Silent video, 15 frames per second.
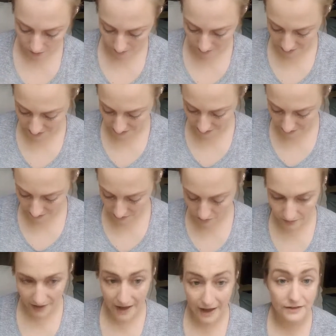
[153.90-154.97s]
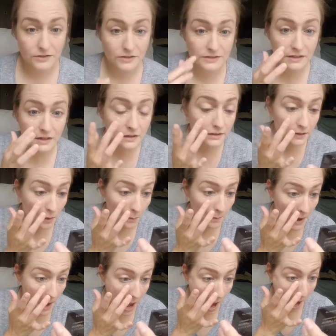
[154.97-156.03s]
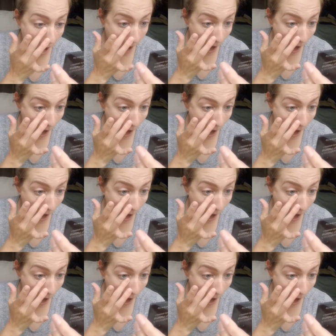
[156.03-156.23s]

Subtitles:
I'm just going to do that just a little bit.